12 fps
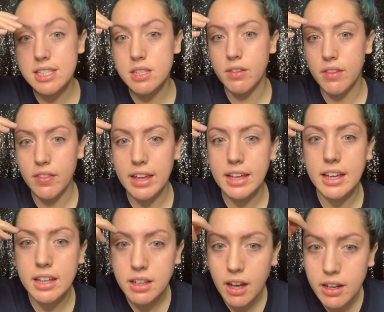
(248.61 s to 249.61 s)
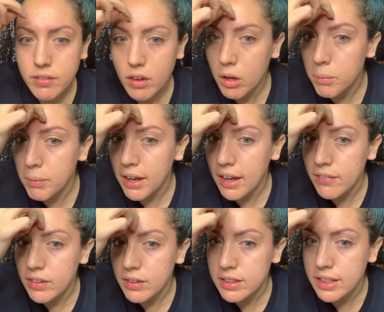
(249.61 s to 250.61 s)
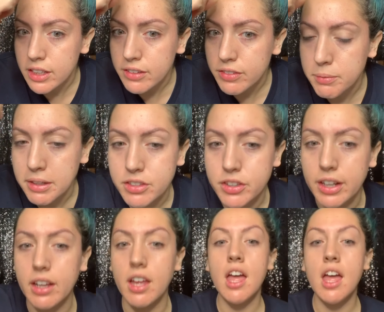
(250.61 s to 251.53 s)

so that they can kind of, I have a glitter from yesterday.